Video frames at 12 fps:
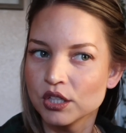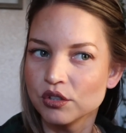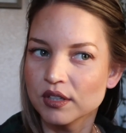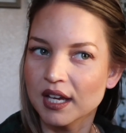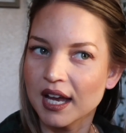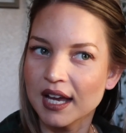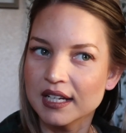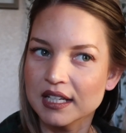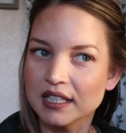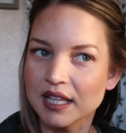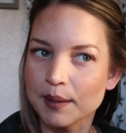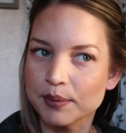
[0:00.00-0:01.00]
You can kind
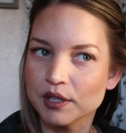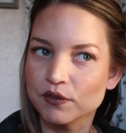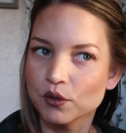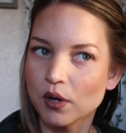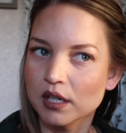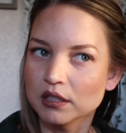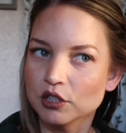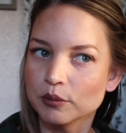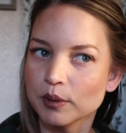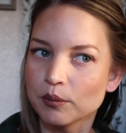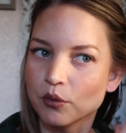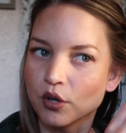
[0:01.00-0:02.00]
of clamp it if you want a
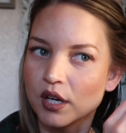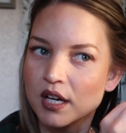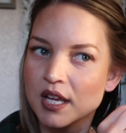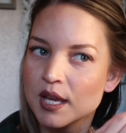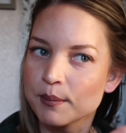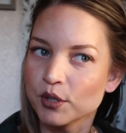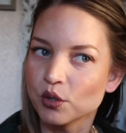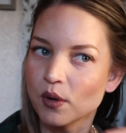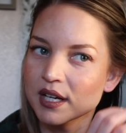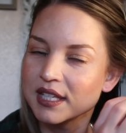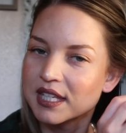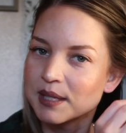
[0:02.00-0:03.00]
little bit more, but you
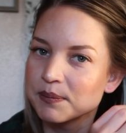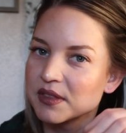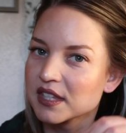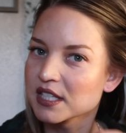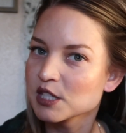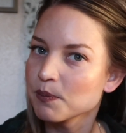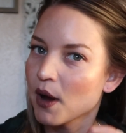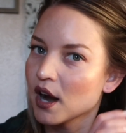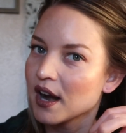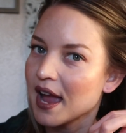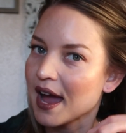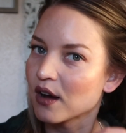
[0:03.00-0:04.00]
want to keep this
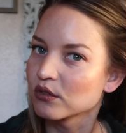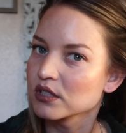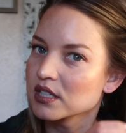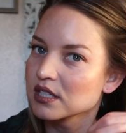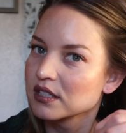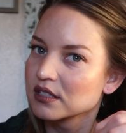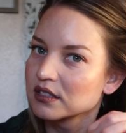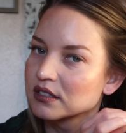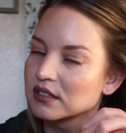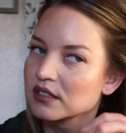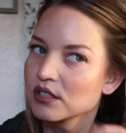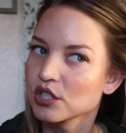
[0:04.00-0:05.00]
part out
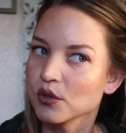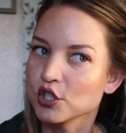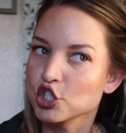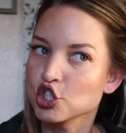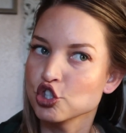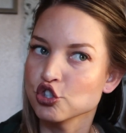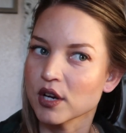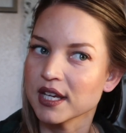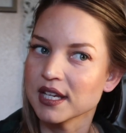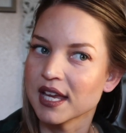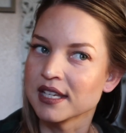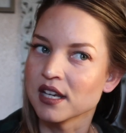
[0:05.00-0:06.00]
so it's
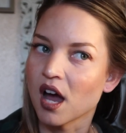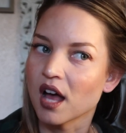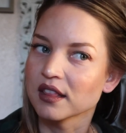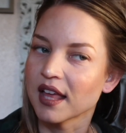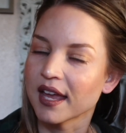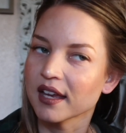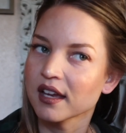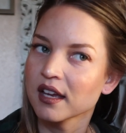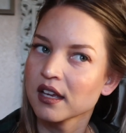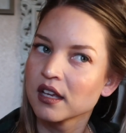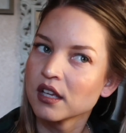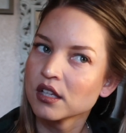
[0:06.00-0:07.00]
straight and not
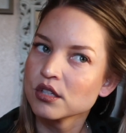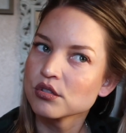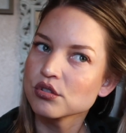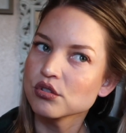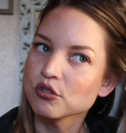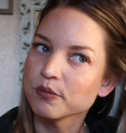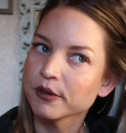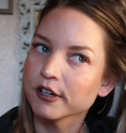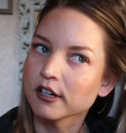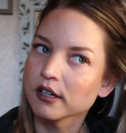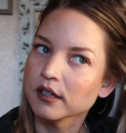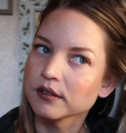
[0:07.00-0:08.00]
like
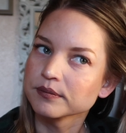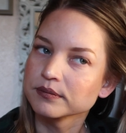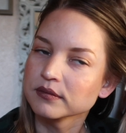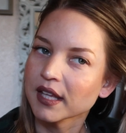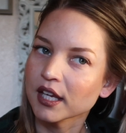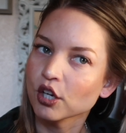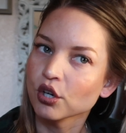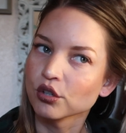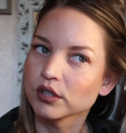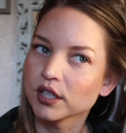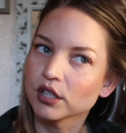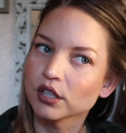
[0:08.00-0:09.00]
super like
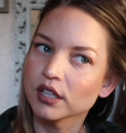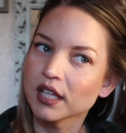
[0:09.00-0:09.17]
curly.